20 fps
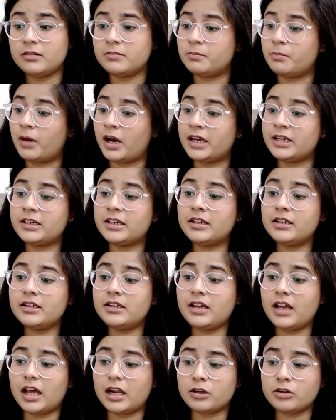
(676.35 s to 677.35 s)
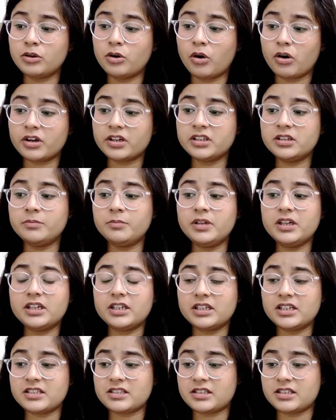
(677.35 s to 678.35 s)
minor in
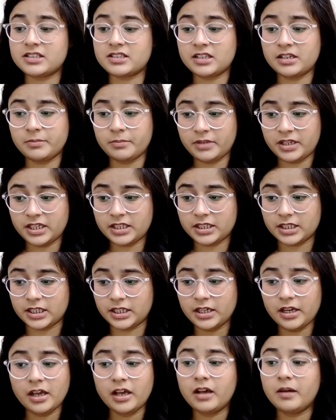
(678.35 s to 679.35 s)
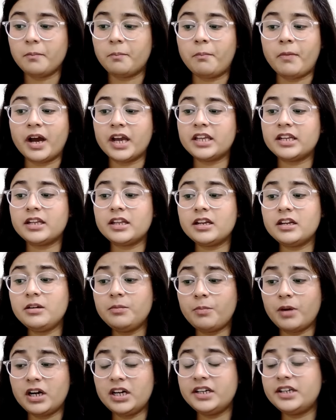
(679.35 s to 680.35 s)
algorithmic decision making, minor in
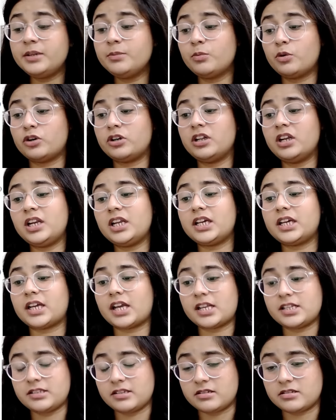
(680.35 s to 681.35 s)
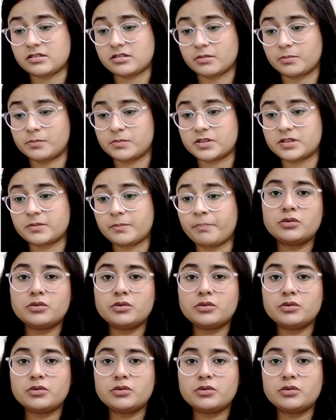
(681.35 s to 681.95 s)
multimodal AI systems.